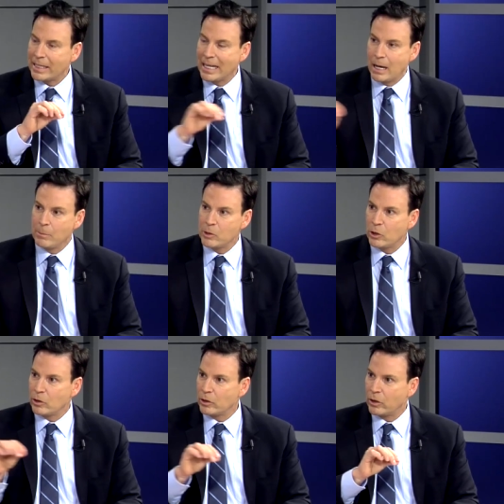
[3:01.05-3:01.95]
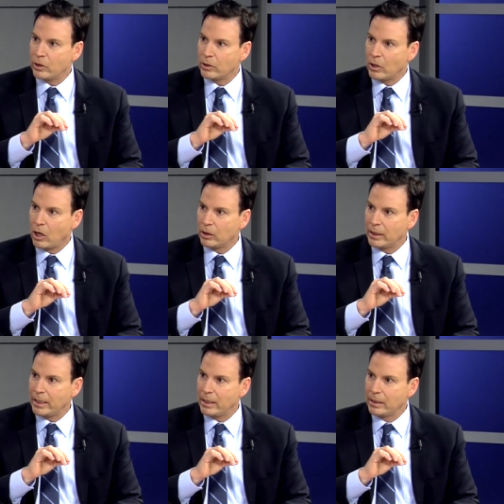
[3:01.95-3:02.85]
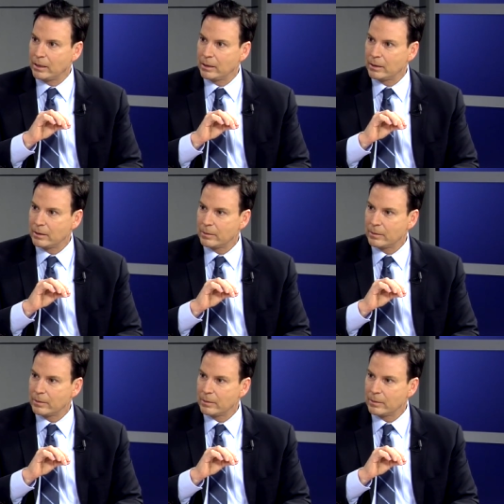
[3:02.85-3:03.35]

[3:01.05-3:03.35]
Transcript: the gums you're, you're hardly? We don't